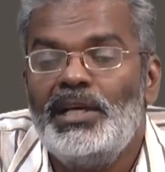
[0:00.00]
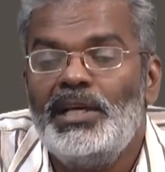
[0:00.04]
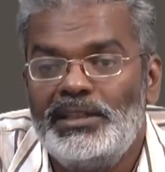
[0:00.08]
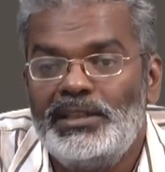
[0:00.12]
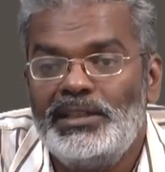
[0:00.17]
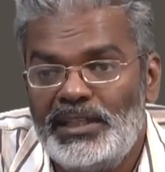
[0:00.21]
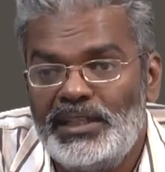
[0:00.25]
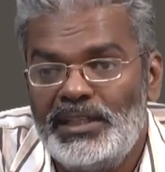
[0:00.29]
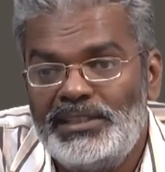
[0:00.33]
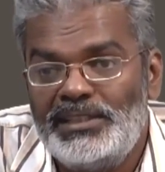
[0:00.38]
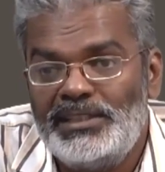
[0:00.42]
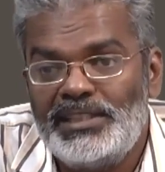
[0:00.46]

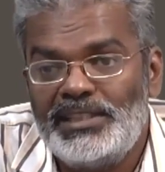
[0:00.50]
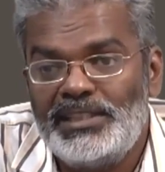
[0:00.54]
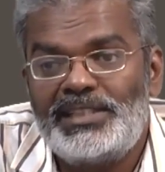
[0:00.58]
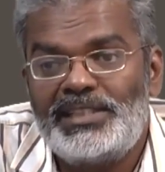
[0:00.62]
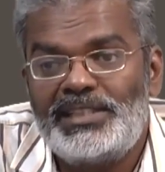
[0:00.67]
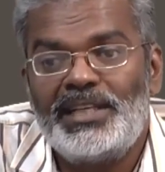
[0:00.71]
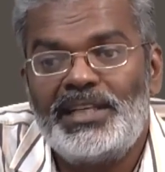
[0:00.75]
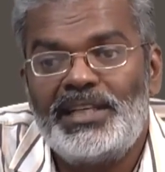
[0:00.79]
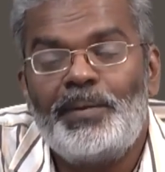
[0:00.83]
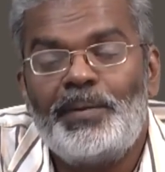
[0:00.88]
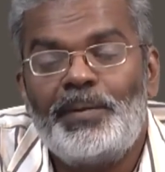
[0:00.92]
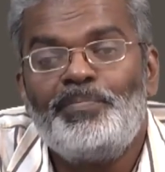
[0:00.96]

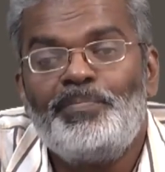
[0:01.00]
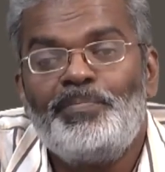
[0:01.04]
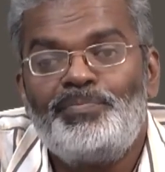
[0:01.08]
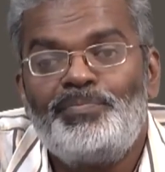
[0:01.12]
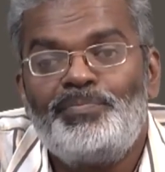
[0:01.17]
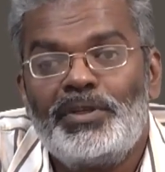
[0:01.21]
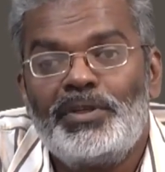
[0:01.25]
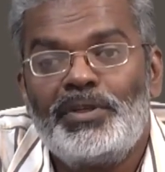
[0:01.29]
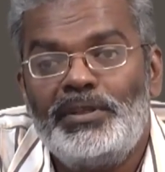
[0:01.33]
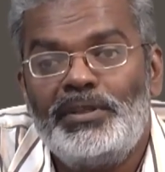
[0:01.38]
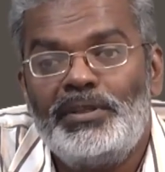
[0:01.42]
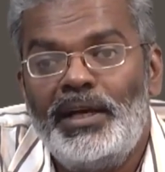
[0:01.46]
suggesting
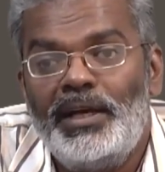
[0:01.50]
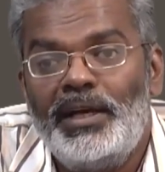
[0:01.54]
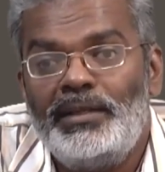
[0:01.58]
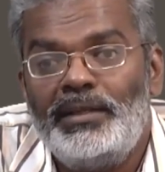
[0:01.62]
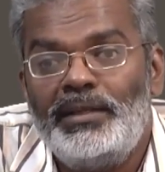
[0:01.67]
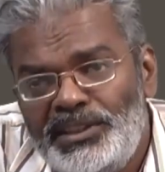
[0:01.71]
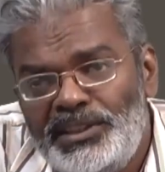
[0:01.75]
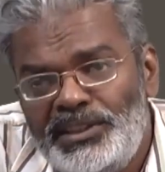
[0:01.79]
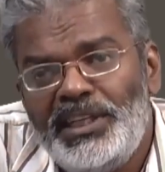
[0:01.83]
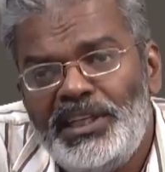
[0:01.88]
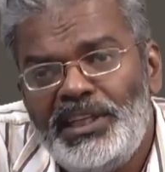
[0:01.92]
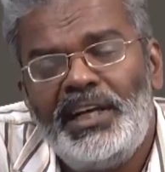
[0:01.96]

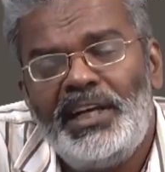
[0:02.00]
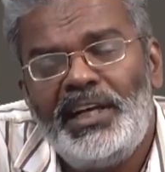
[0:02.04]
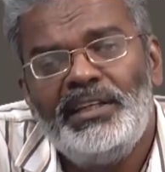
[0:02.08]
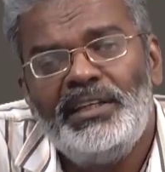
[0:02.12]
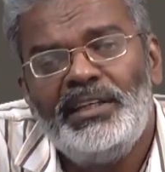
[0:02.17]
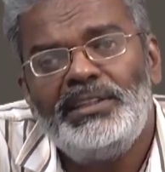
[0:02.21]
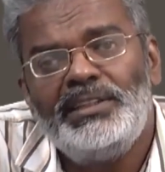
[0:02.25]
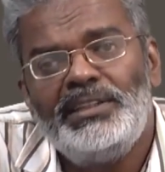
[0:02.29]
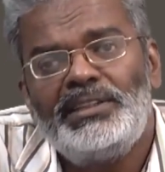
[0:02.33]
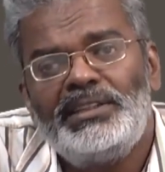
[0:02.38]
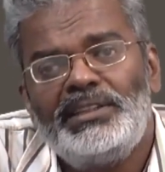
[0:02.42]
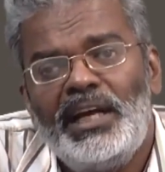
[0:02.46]
that
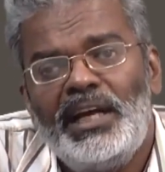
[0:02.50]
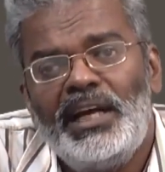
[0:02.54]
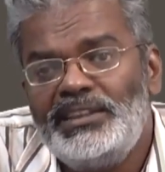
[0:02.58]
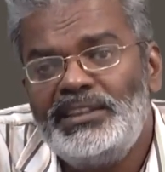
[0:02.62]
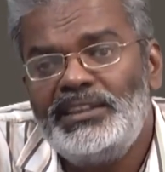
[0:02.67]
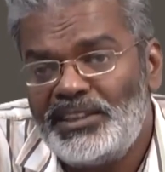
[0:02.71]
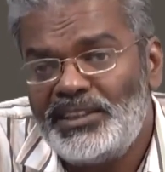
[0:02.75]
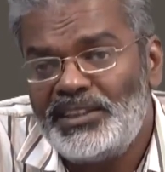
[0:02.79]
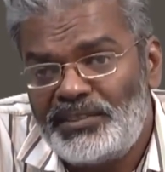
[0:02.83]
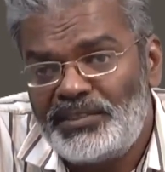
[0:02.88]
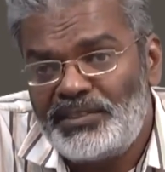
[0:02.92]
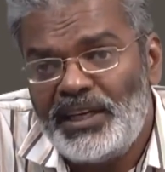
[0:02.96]
traders and
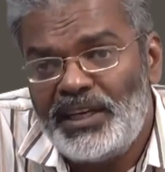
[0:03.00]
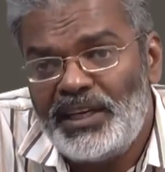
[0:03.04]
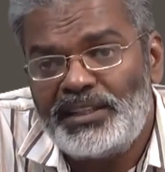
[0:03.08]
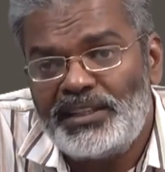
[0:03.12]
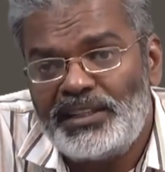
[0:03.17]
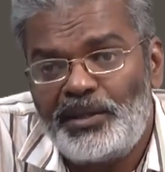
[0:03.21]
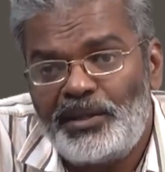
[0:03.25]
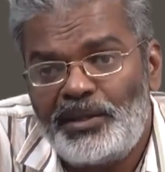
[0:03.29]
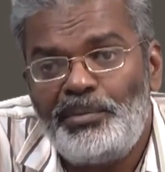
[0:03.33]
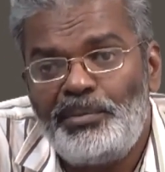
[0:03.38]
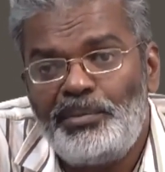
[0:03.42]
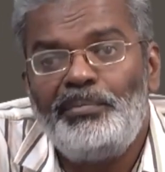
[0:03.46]
several
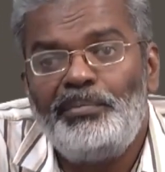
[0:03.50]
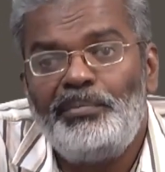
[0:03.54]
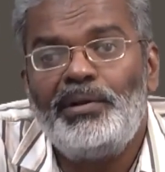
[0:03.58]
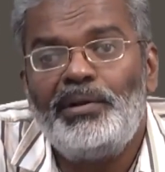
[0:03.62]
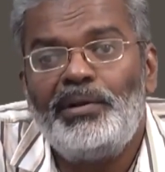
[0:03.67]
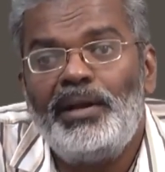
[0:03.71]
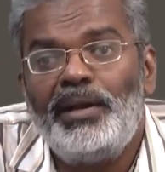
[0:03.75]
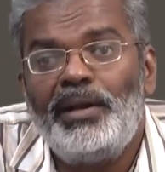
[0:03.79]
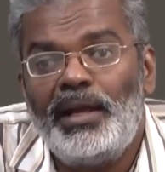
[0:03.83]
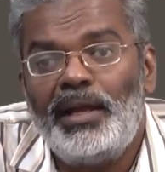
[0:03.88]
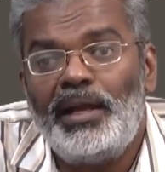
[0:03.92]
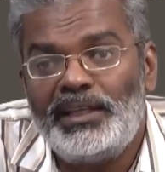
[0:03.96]
other
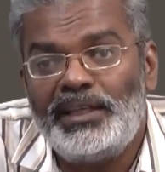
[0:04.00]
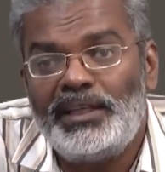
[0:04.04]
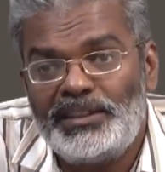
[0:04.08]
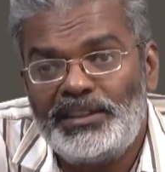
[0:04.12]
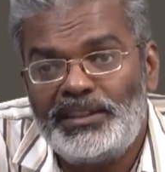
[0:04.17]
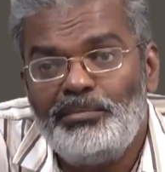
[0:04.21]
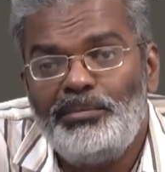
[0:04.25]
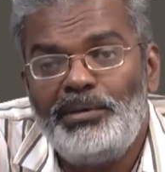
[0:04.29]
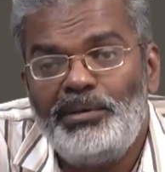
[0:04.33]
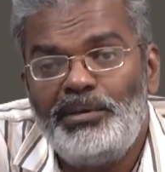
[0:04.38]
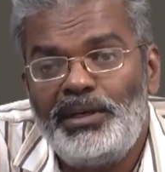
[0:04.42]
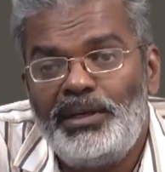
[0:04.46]
people
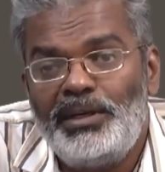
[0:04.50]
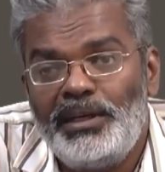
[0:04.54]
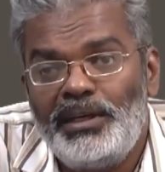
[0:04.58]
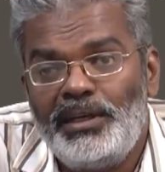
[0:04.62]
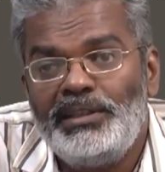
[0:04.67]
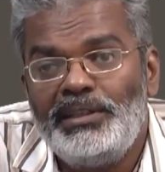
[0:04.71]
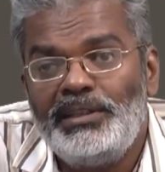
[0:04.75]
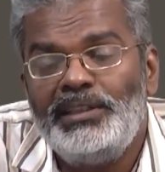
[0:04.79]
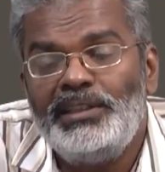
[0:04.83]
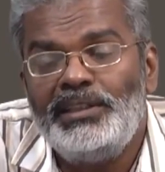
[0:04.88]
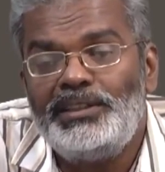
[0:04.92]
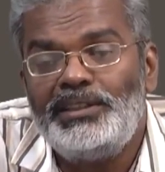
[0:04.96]
assembled
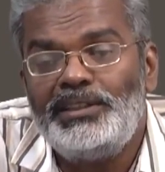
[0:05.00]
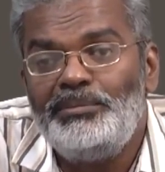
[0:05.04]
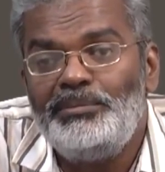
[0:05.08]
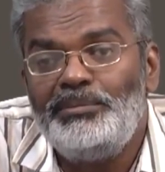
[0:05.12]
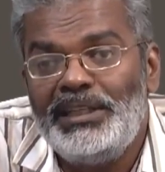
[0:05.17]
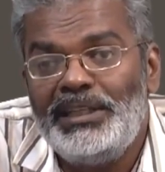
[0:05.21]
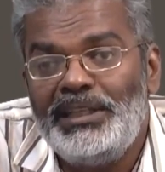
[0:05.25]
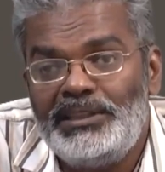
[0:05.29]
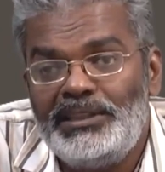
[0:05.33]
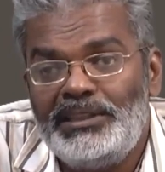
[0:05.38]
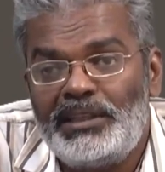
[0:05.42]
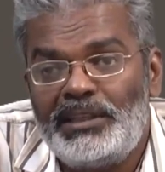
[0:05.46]
in this
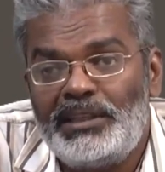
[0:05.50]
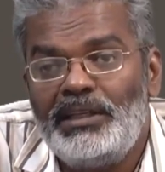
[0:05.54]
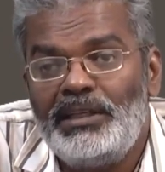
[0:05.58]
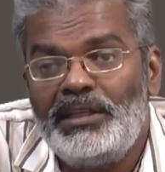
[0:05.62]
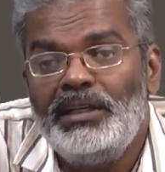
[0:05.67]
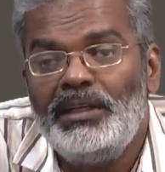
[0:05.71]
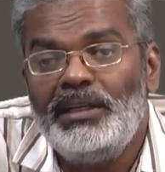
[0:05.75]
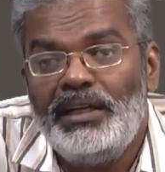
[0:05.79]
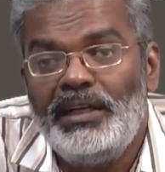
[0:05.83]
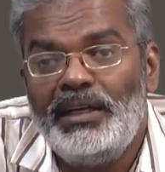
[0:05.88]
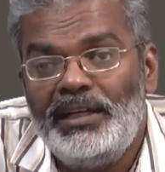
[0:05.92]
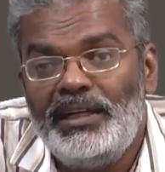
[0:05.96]
major
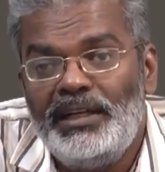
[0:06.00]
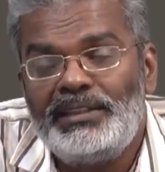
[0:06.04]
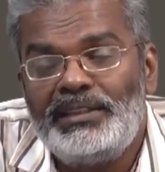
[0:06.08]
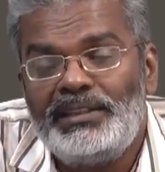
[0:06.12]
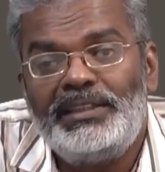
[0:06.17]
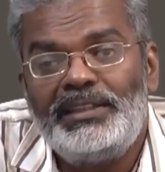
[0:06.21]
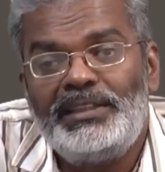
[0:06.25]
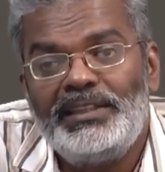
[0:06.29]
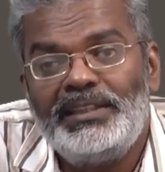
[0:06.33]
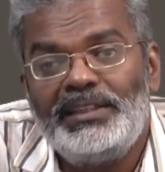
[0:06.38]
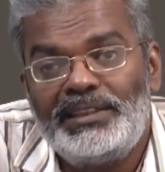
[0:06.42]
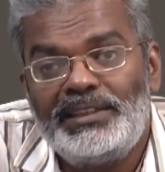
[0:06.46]

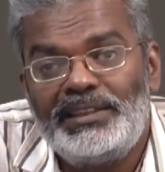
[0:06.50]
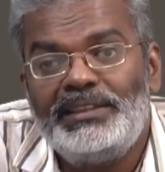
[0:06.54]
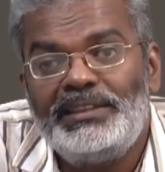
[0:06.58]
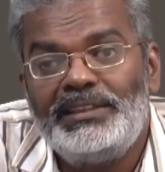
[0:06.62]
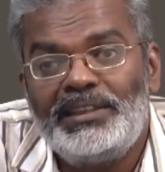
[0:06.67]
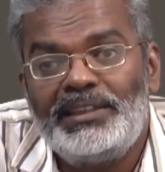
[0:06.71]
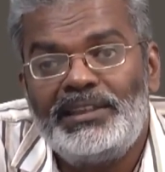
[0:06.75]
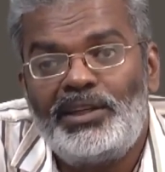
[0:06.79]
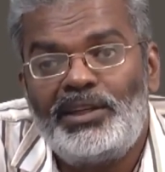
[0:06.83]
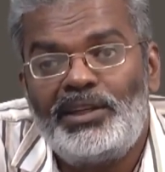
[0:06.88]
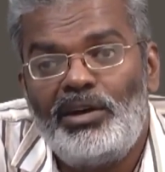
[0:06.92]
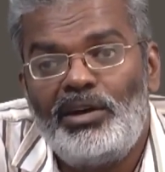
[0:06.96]
industrial
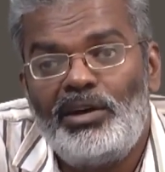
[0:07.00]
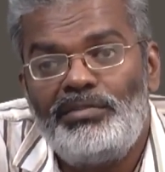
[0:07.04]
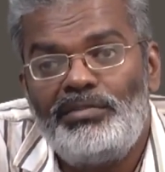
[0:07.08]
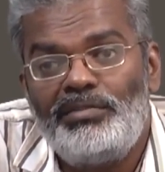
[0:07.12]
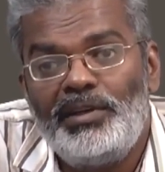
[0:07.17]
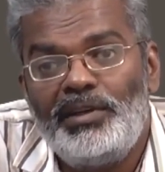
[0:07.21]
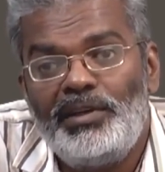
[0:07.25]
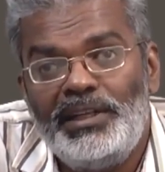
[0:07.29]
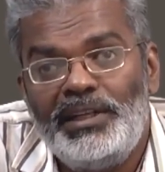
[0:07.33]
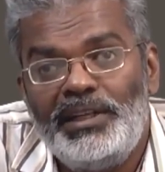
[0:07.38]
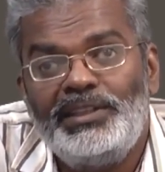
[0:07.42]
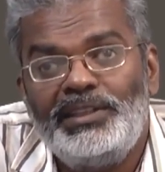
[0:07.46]
center of
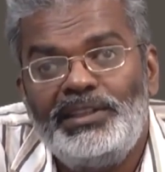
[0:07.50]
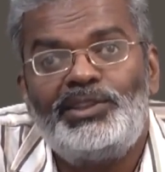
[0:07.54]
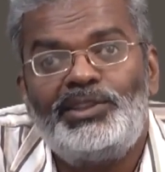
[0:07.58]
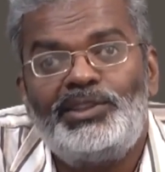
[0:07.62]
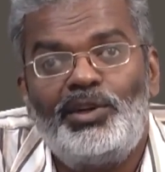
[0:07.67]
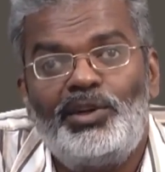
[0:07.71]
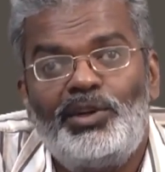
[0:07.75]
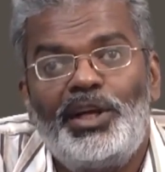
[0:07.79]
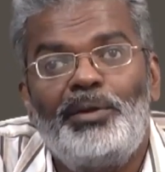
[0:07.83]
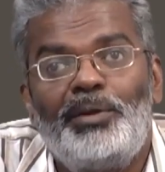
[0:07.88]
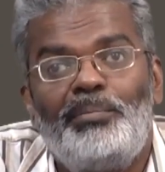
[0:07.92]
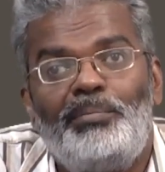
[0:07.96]
early
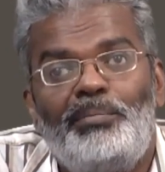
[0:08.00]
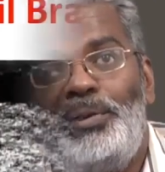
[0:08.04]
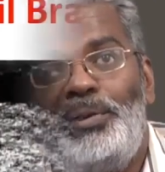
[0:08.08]
historic